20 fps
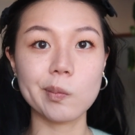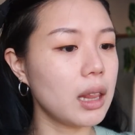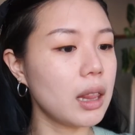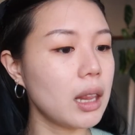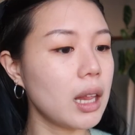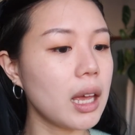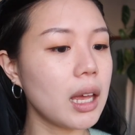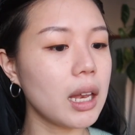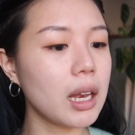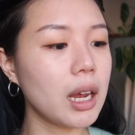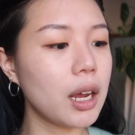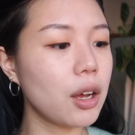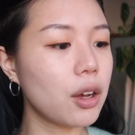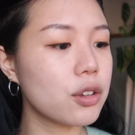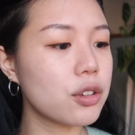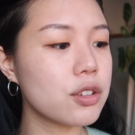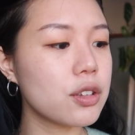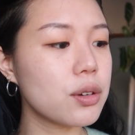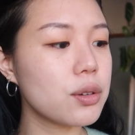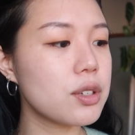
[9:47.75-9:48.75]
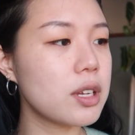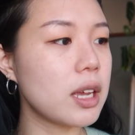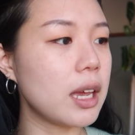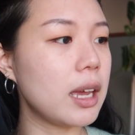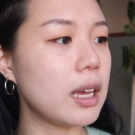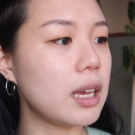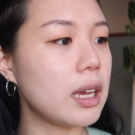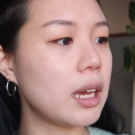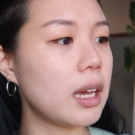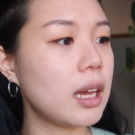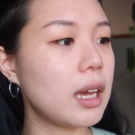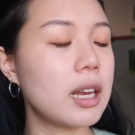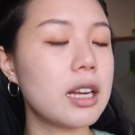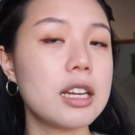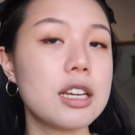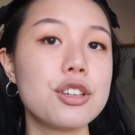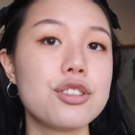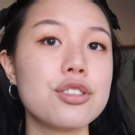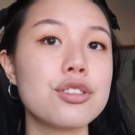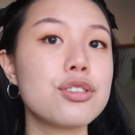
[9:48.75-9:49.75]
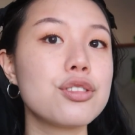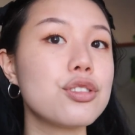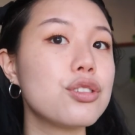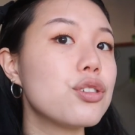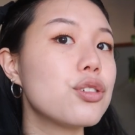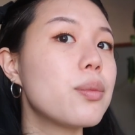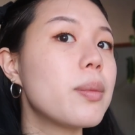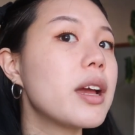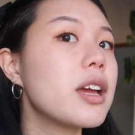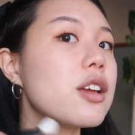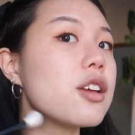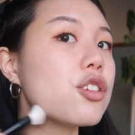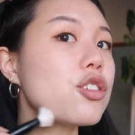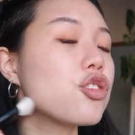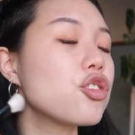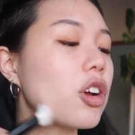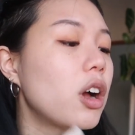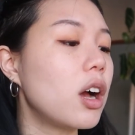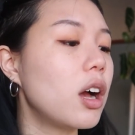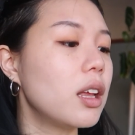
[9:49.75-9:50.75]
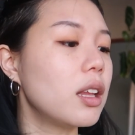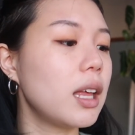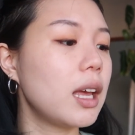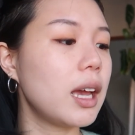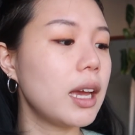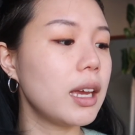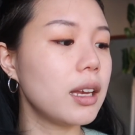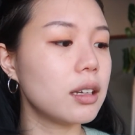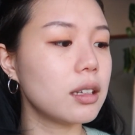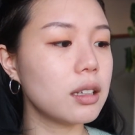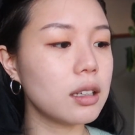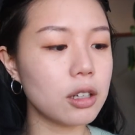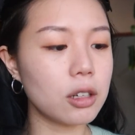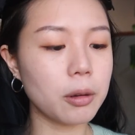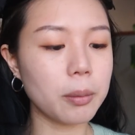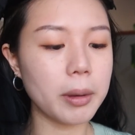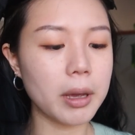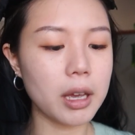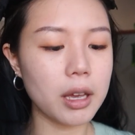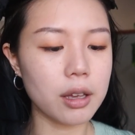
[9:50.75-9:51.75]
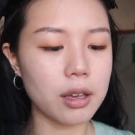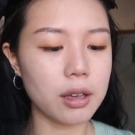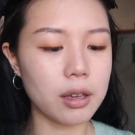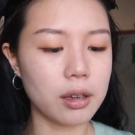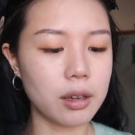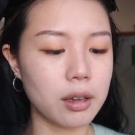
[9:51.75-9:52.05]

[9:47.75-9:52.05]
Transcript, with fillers: And then I also take it and I just do my jawline a little bit.